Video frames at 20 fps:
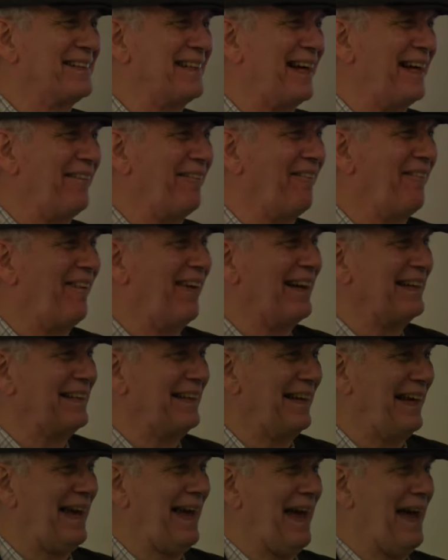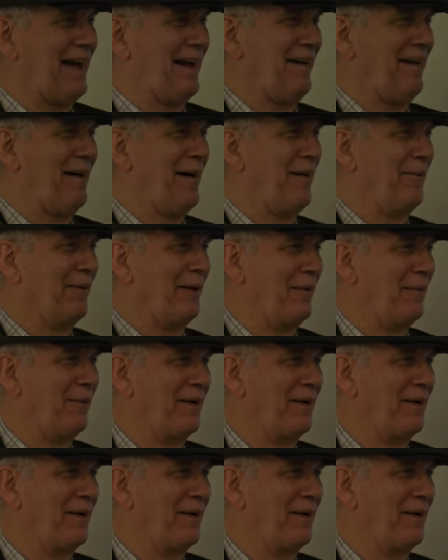that what the heck are we?